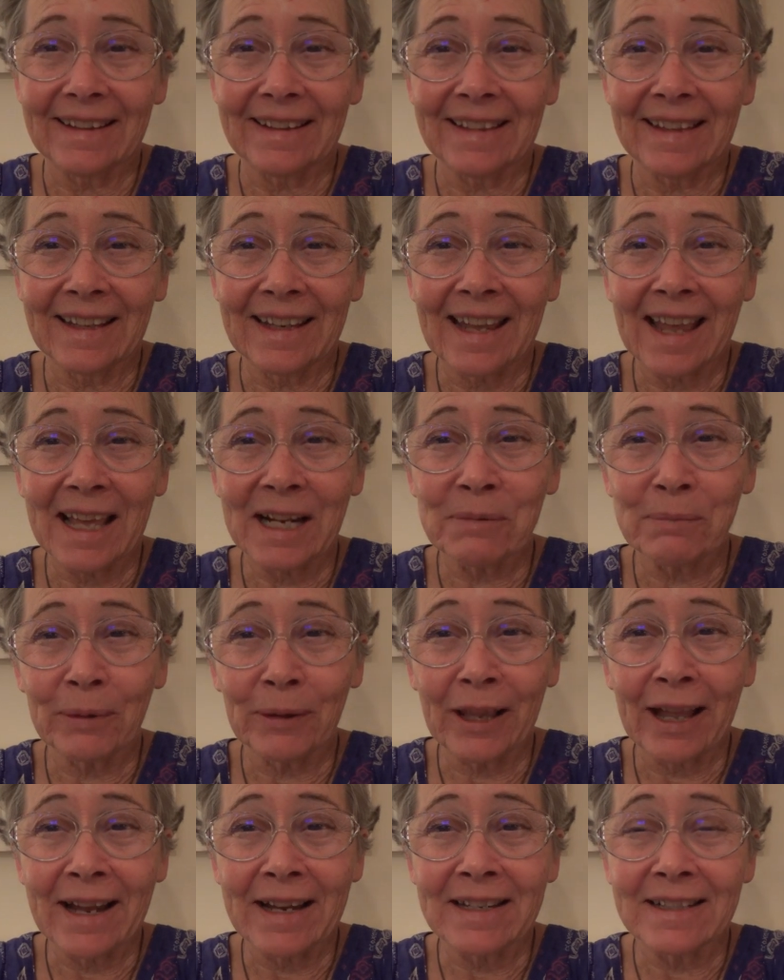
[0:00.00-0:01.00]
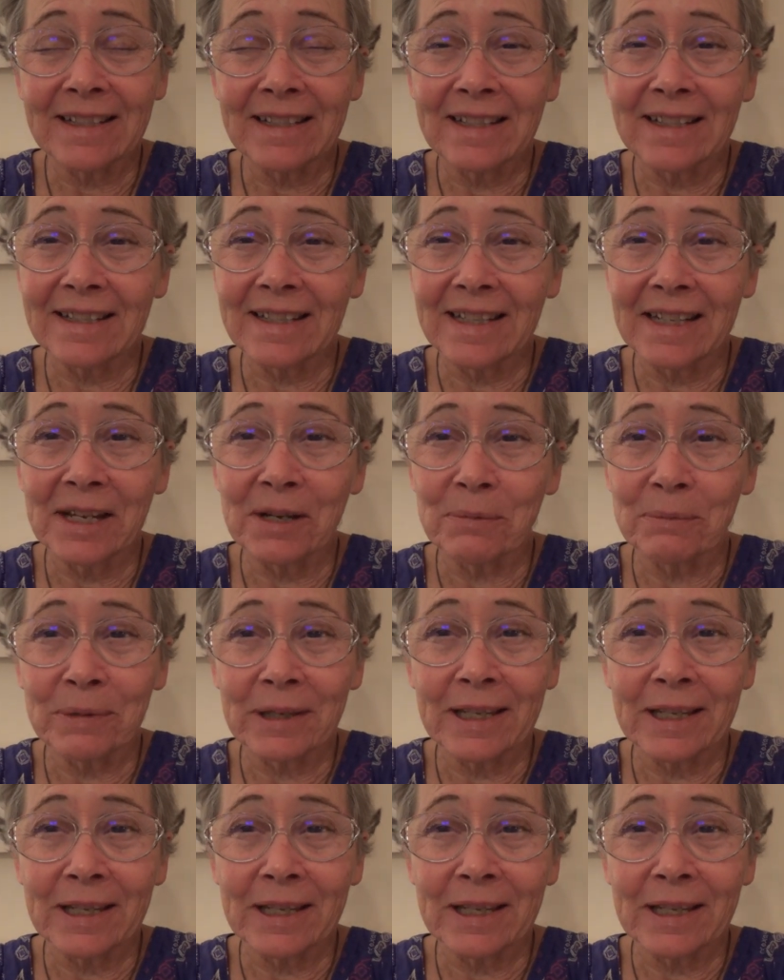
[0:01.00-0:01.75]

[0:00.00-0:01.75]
the cannibalized C M